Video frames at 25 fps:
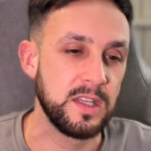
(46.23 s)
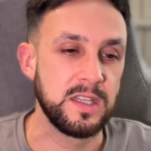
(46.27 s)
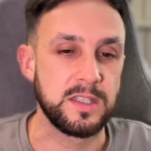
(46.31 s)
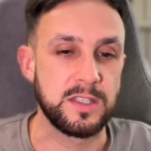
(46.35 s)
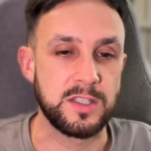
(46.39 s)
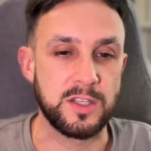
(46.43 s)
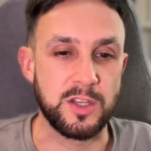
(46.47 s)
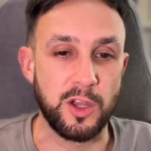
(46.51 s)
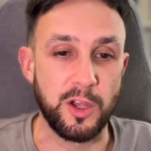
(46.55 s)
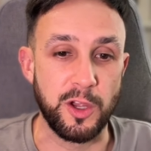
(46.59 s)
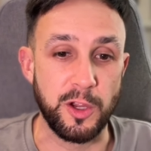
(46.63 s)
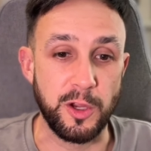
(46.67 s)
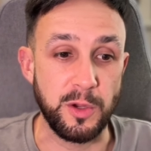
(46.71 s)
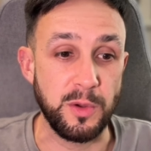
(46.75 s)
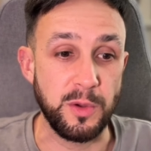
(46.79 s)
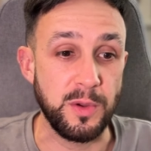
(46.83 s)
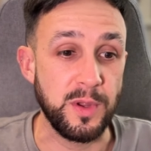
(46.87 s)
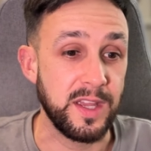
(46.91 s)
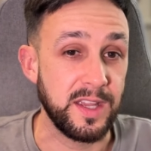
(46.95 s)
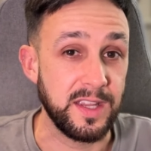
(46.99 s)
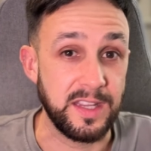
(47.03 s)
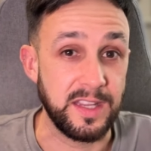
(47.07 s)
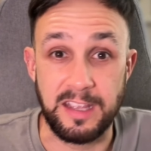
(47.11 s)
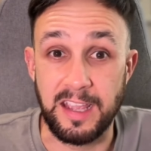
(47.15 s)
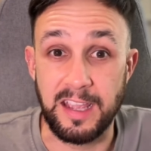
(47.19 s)
So
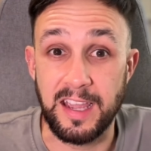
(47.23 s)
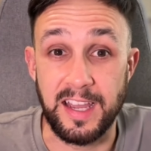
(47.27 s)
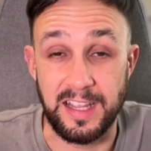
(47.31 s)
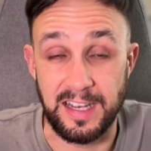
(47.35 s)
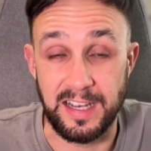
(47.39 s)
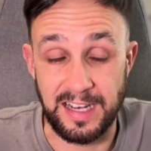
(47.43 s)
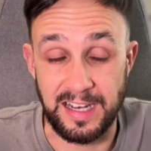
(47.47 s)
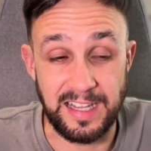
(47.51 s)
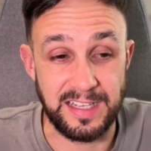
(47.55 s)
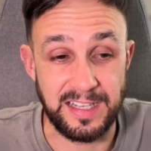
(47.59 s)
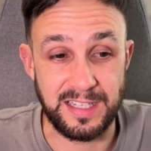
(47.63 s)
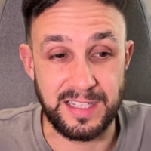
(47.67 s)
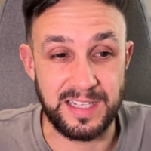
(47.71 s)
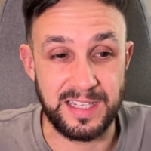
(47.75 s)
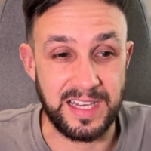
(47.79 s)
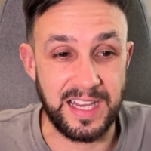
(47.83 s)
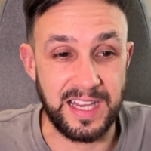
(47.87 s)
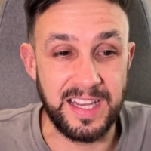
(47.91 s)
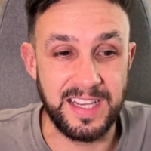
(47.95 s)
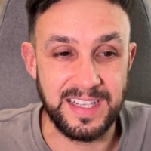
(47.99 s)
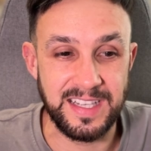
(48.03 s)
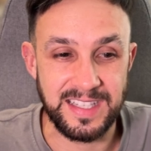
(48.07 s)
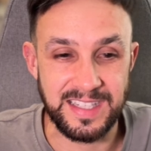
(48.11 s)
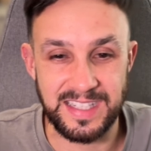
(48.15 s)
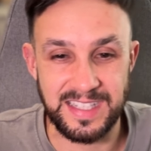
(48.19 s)
yeah, let's
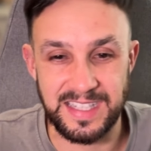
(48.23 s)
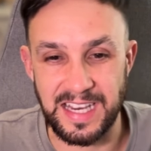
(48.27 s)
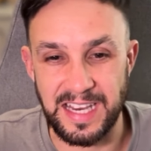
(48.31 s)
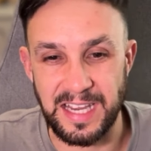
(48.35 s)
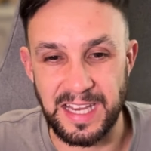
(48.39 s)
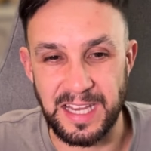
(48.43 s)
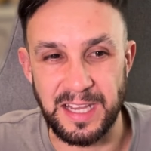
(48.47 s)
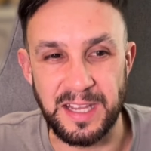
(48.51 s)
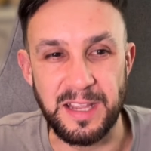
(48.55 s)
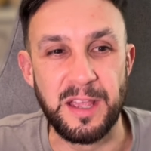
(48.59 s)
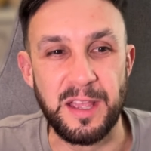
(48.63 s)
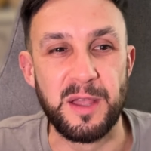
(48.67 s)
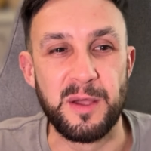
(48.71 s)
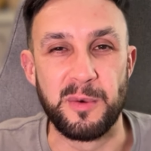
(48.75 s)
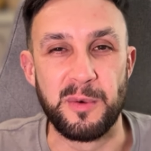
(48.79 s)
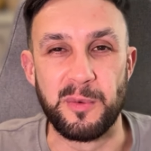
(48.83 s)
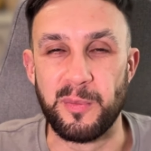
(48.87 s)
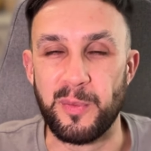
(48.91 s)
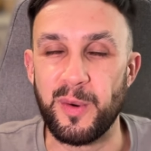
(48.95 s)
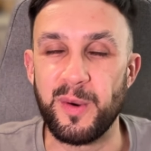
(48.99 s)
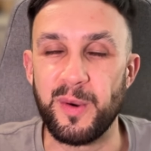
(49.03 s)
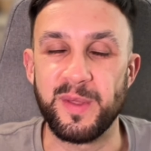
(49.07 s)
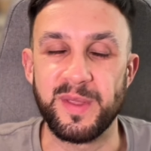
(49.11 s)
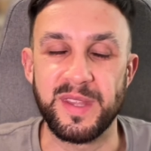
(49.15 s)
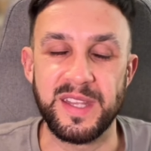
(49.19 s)
see
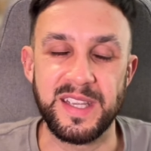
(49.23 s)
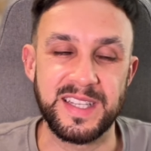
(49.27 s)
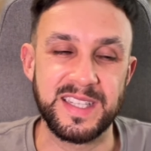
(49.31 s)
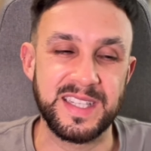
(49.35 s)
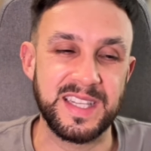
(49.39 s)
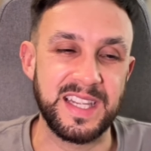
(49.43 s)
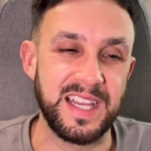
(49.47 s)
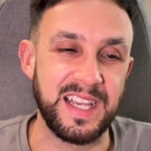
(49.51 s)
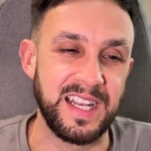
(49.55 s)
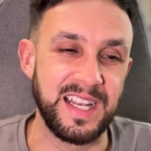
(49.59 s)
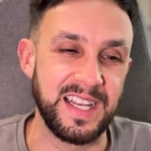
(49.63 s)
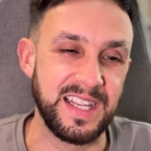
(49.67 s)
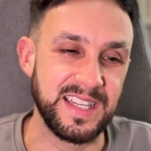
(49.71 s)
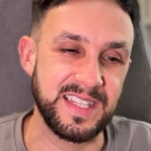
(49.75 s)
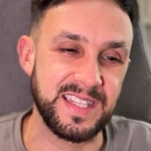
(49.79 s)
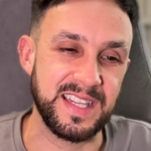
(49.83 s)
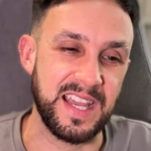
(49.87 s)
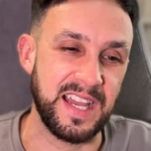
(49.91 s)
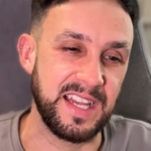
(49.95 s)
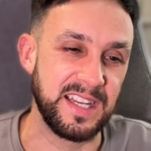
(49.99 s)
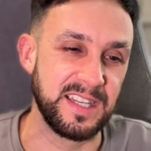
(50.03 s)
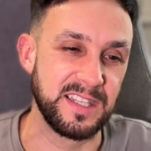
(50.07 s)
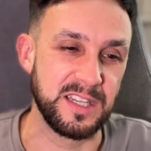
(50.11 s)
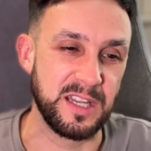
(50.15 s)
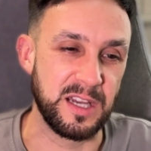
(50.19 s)
what this tier list
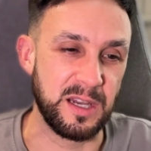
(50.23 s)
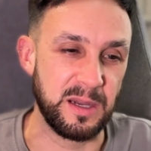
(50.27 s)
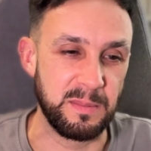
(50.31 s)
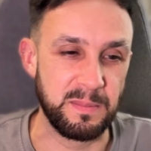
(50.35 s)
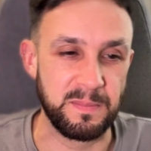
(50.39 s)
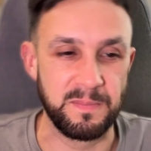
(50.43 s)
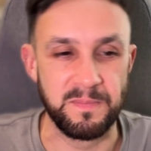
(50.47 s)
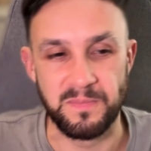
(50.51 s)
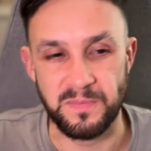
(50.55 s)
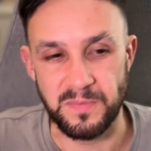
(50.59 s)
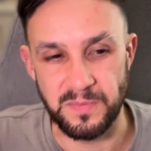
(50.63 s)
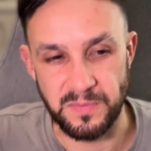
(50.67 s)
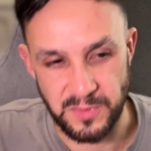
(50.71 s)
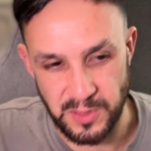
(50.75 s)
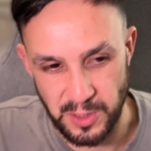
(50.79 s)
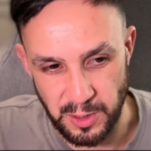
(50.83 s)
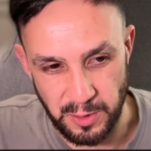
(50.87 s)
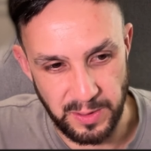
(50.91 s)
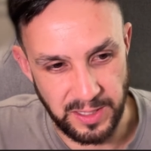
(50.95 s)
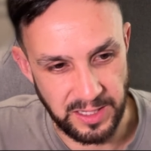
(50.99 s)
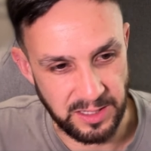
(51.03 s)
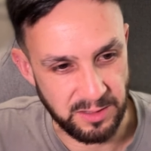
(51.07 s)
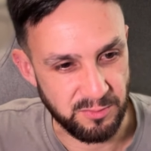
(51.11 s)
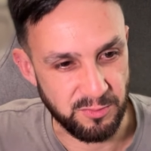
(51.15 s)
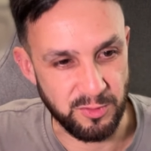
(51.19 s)
ends up
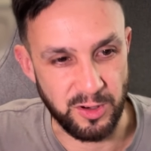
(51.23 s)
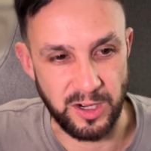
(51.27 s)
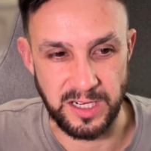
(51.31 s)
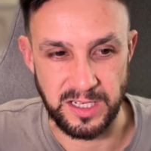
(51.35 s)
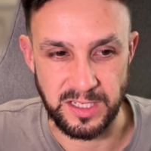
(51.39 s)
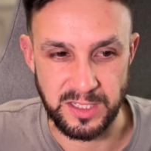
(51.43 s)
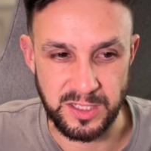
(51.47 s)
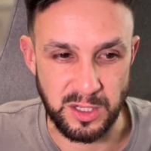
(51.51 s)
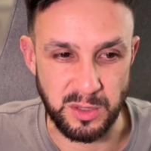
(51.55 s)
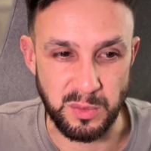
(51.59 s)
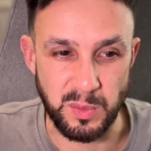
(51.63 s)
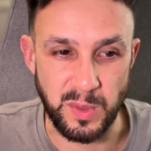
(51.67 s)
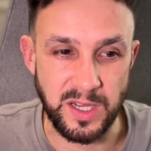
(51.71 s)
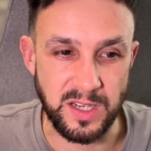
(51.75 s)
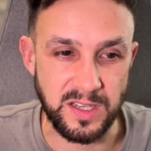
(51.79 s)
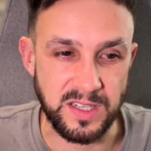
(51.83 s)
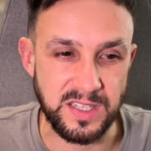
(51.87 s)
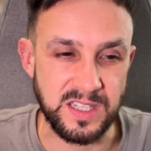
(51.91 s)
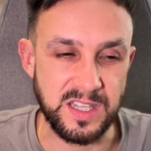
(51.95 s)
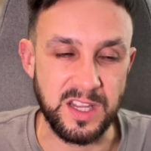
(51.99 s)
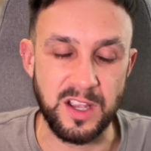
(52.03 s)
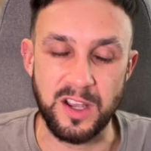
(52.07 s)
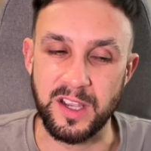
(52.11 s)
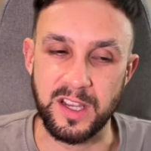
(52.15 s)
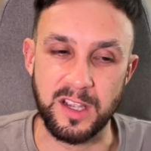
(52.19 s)
doing. Right, so we are
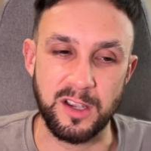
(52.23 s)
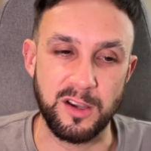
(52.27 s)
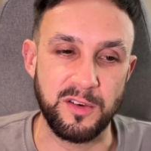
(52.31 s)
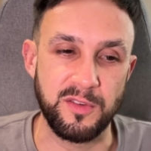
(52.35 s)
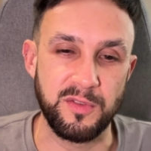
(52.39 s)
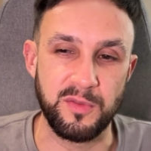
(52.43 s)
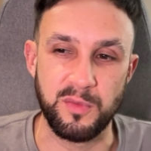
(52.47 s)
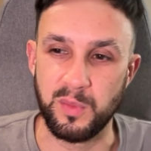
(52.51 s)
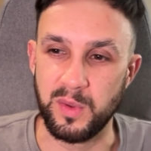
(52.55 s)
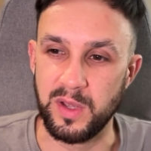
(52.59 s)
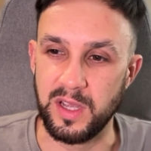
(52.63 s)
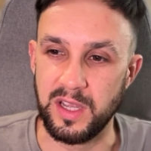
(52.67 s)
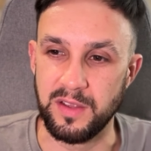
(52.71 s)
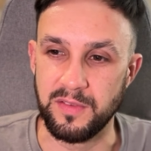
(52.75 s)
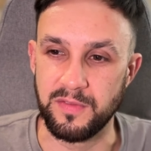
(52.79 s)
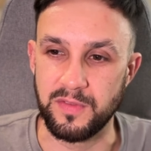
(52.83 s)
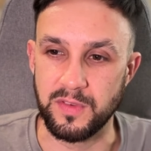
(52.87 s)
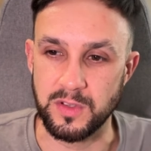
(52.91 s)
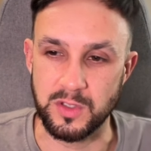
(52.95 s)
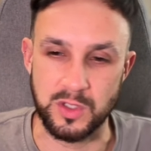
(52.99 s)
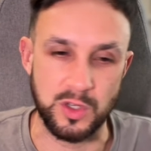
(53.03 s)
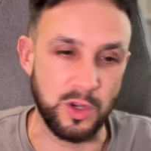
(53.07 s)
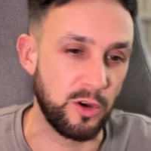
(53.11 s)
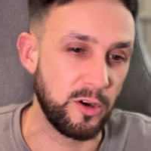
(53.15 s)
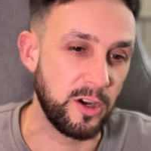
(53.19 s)
starting off with
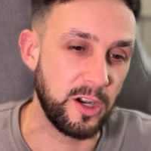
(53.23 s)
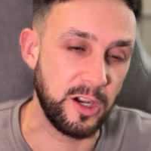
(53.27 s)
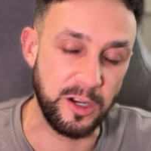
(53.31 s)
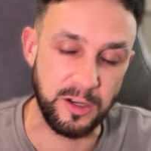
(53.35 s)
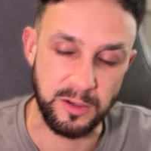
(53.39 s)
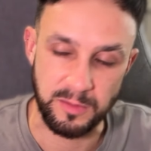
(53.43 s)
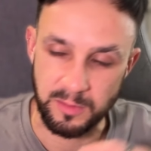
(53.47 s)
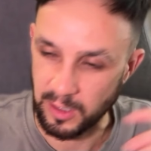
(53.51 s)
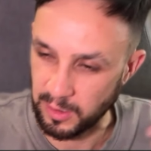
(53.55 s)
Zoro.